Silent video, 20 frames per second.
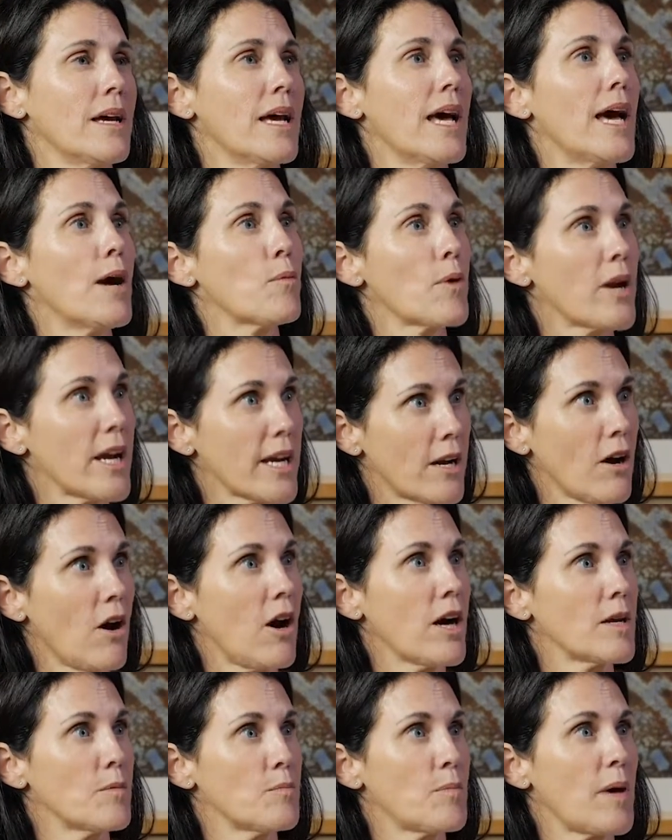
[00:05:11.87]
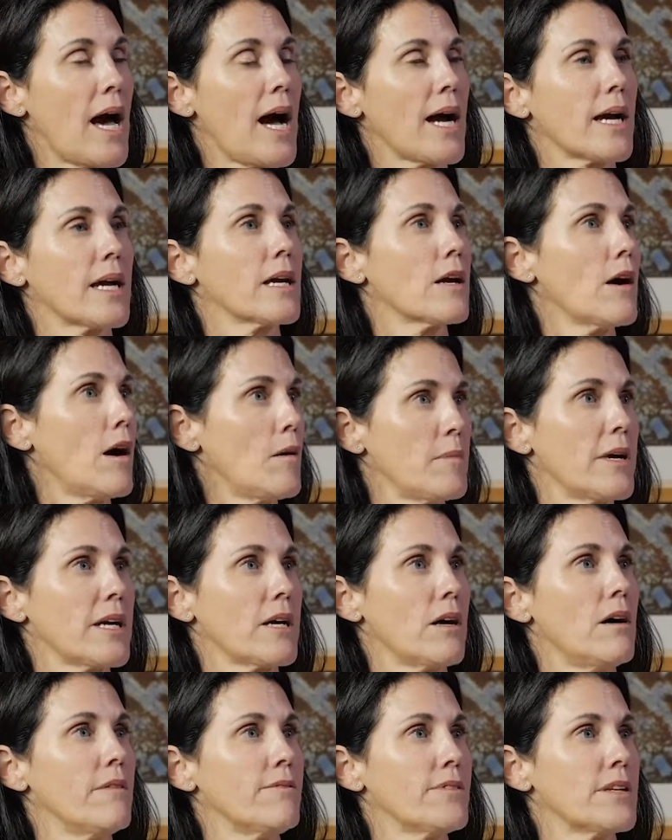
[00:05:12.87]
And when I got it back and got my
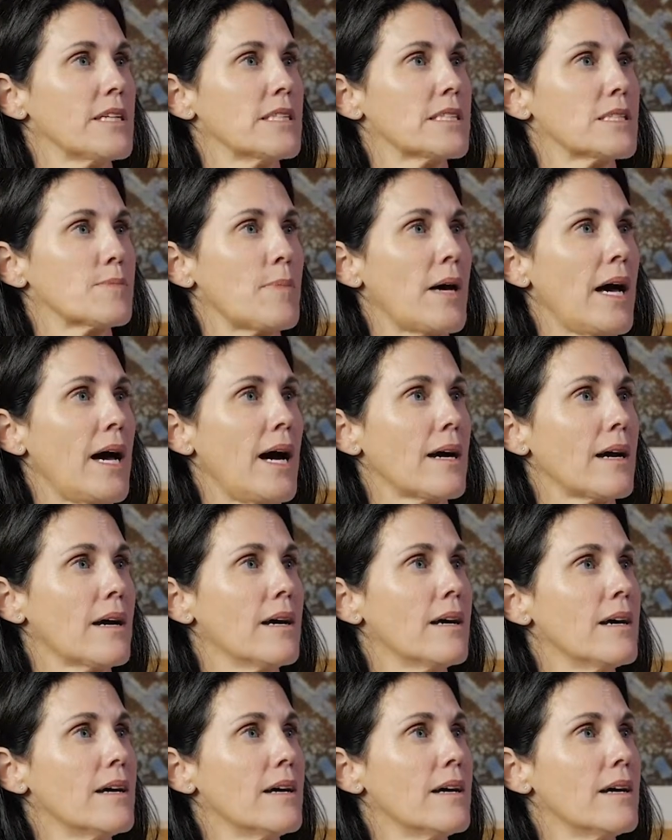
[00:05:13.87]
confidence back,